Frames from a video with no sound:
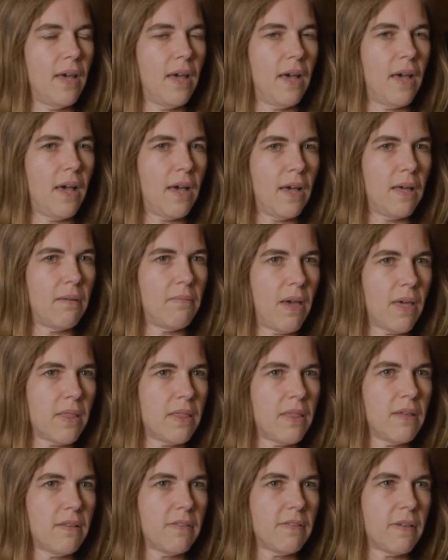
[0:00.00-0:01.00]
I
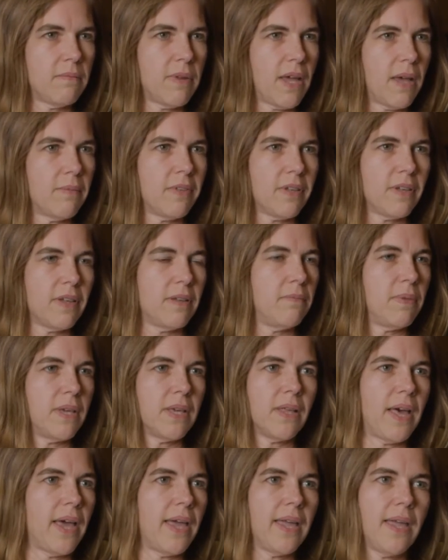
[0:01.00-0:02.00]
think sometimes it can
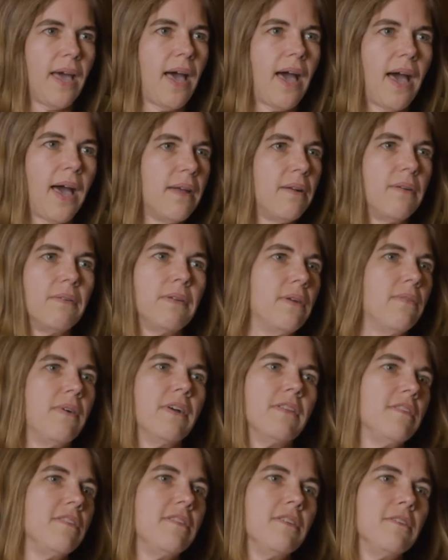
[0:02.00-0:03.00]
be like, I don't know
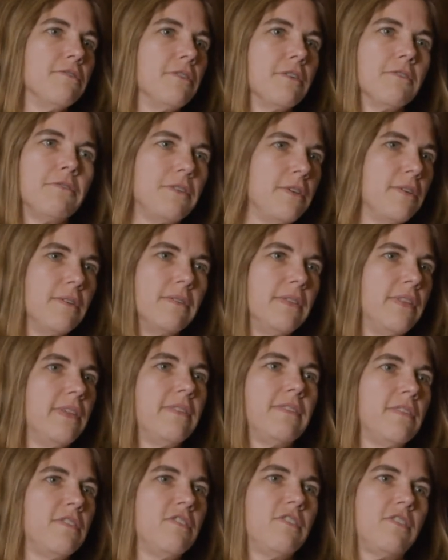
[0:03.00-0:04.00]
what to do for food.
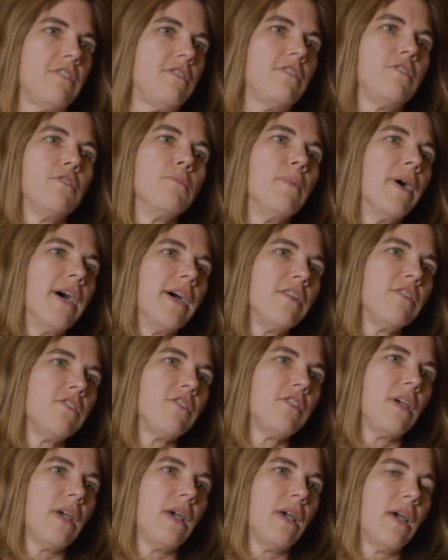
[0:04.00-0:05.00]
This is just too
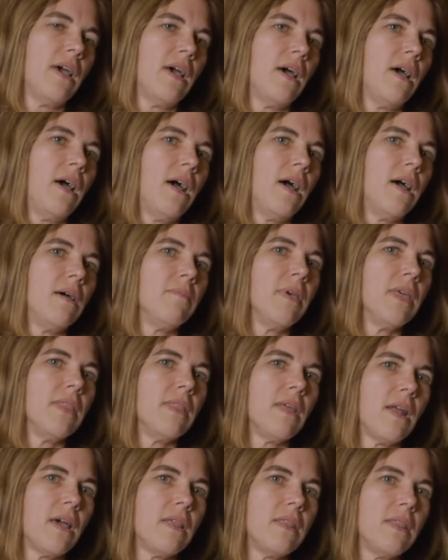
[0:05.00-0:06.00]
much.
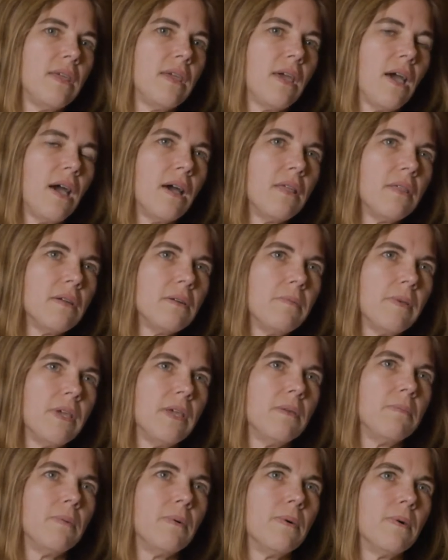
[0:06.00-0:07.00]
And then I think other
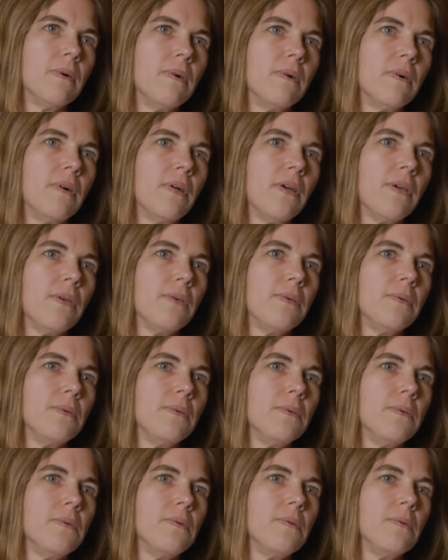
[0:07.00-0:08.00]
people
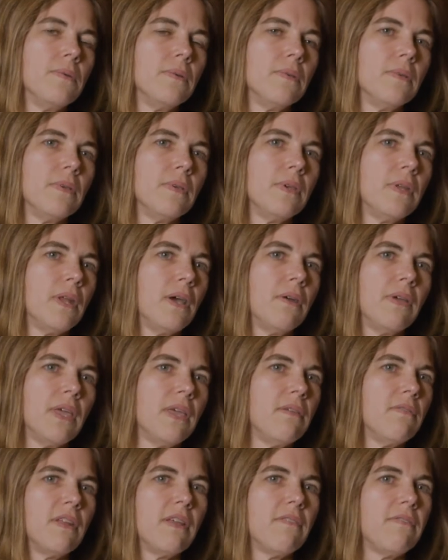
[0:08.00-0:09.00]
who,
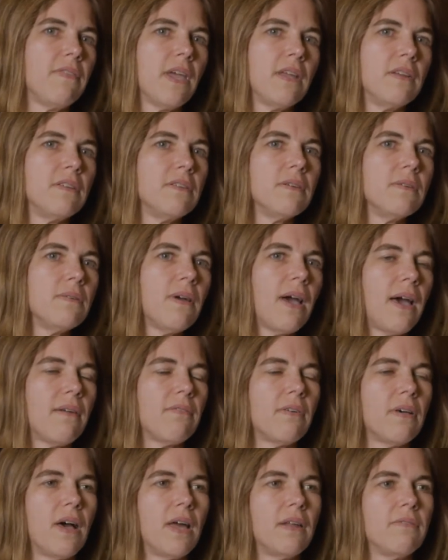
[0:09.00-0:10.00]
even if they do
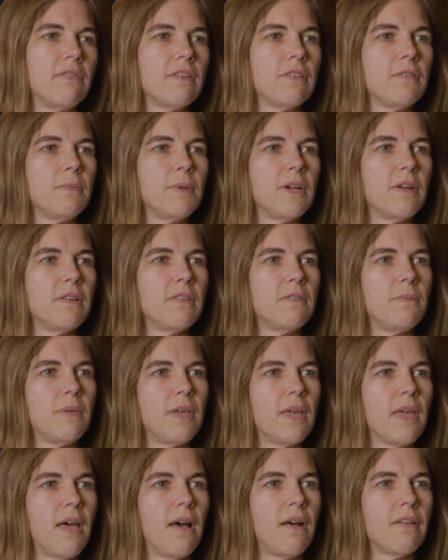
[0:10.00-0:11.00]
have a lot of experience
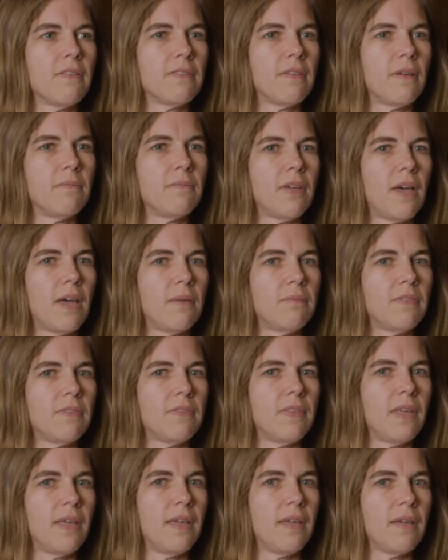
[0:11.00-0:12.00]
being out, sometimes
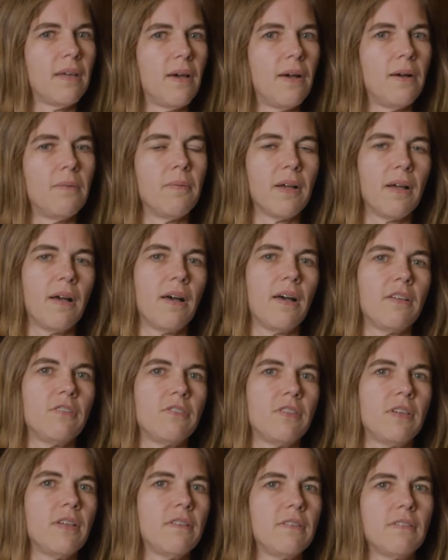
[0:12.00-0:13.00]
think, oh my
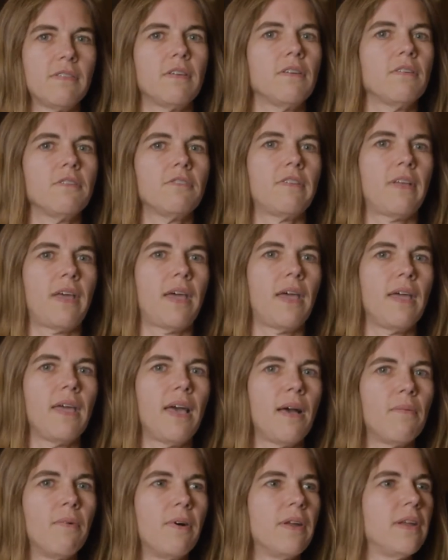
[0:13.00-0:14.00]
gosh, it's Thursday.
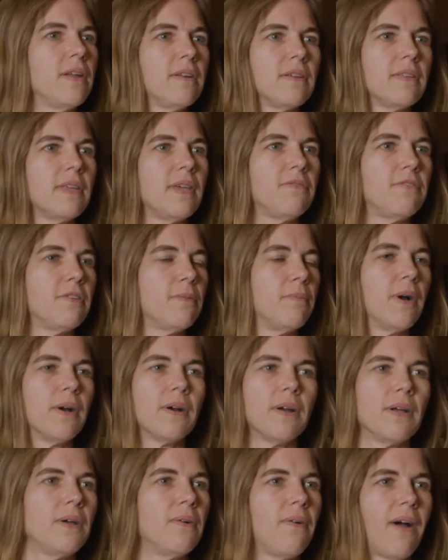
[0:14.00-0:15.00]
I'm wanting to leave
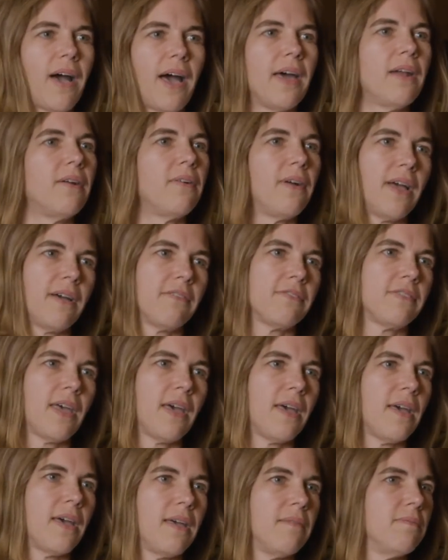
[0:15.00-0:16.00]
tomorrow. I don't have
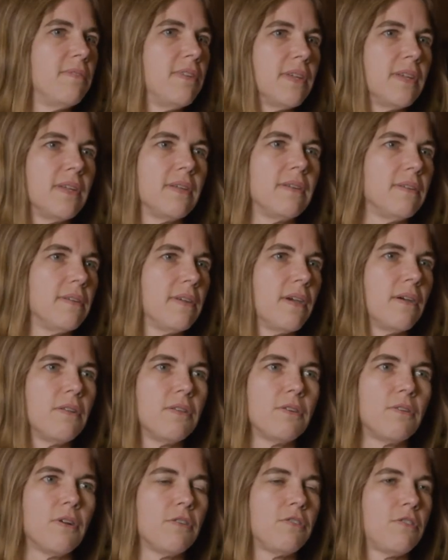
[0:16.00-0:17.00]
time to go to
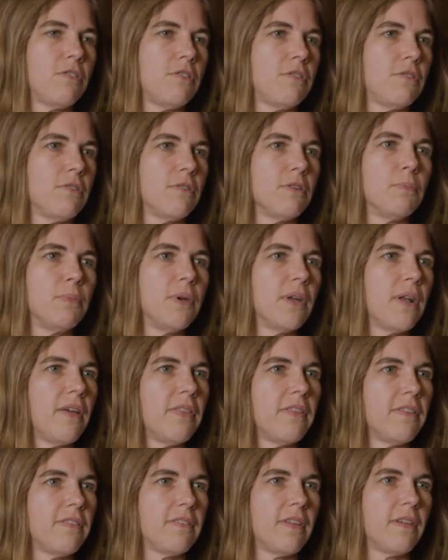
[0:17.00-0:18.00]
the grocery store, put all
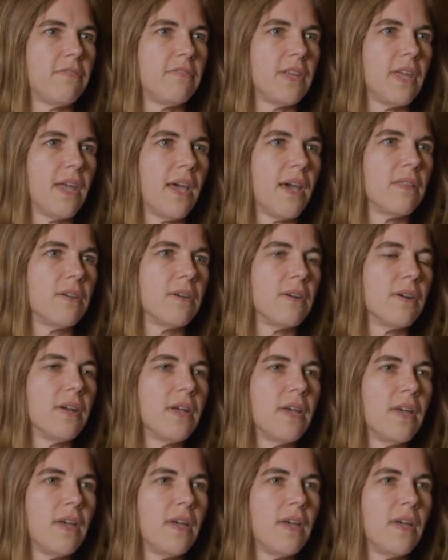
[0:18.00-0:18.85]
this stuff together.